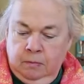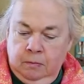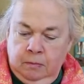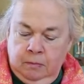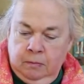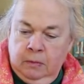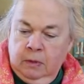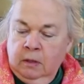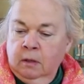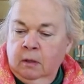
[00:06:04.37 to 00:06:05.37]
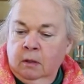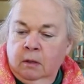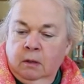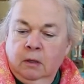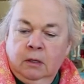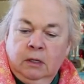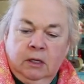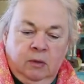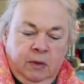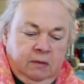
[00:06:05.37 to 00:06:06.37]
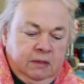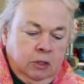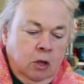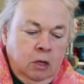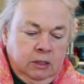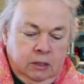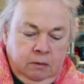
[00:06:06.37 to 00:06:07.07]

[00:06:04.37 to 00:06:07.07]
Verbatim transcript: a little bit of salt.